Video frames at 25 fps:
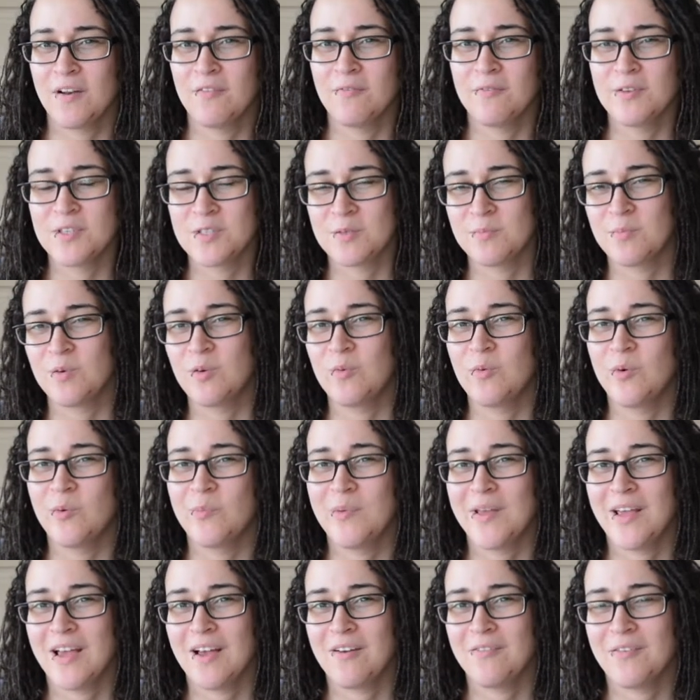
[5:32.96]
Uninvisible
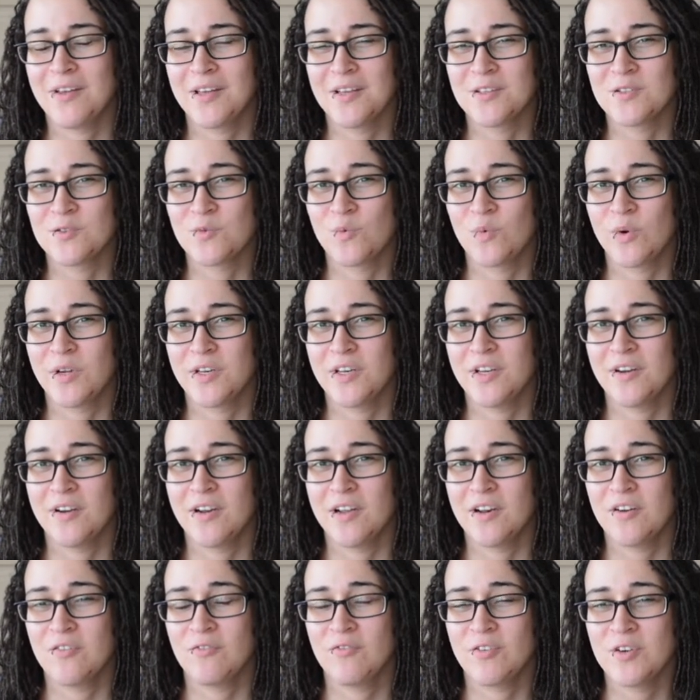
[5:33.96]
will be having its one year
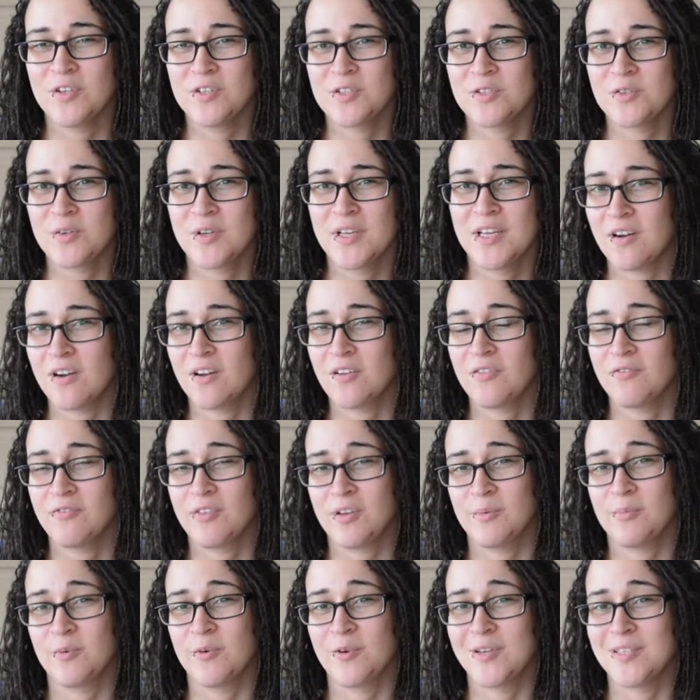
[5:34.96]
anniversary on
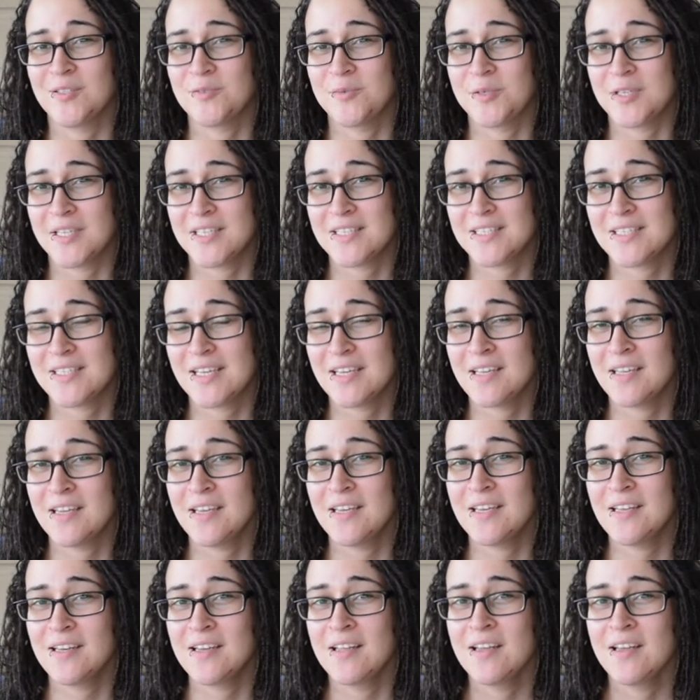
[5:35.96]
February
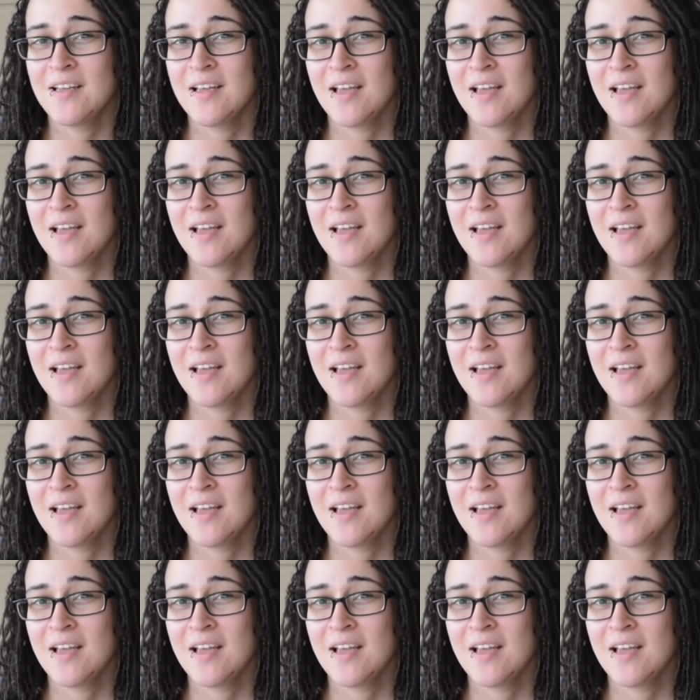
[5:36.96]
22nd.